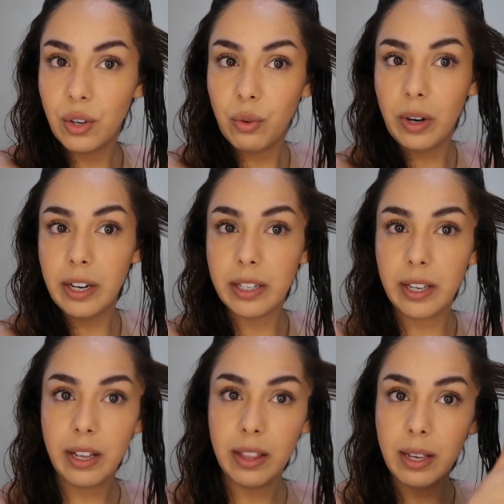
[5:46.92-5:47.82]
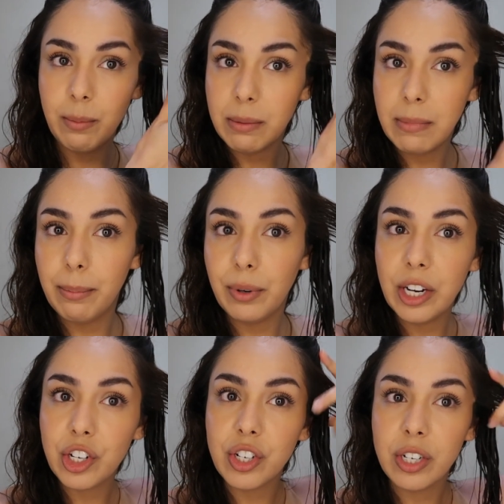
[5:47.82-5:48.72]
work them with my
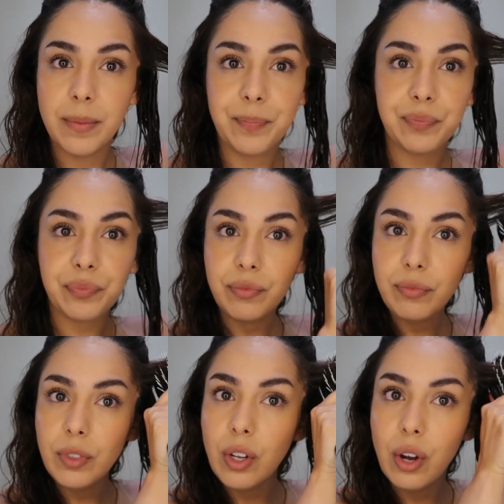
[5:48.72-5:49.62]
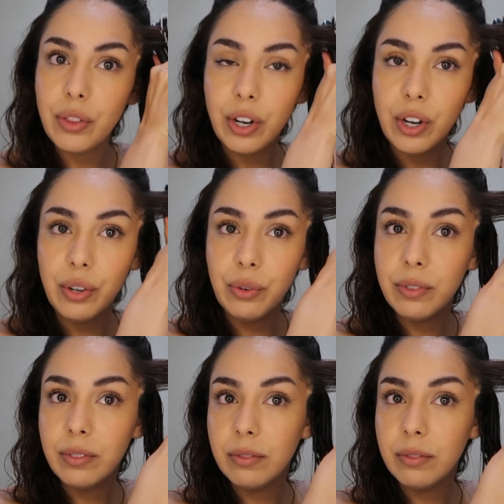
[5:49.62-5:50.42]
brush on their own.